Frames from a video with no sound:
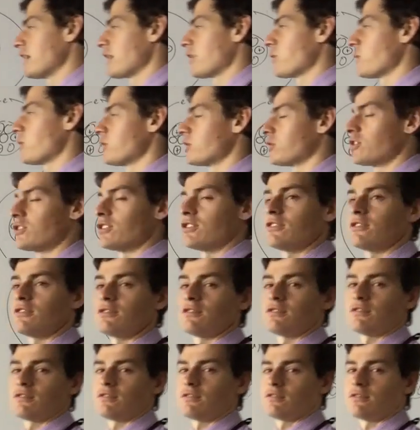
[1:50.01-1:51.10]
question
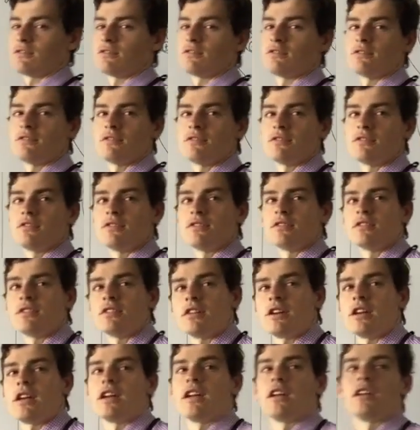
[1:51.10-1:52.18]

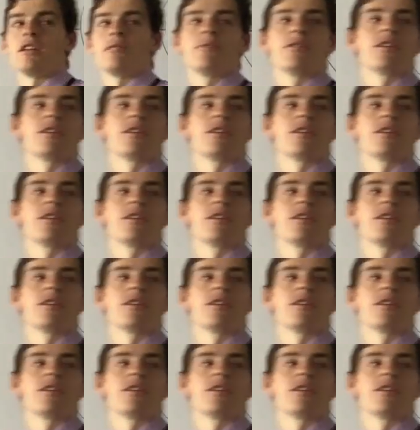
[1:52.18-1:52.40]
in a little bit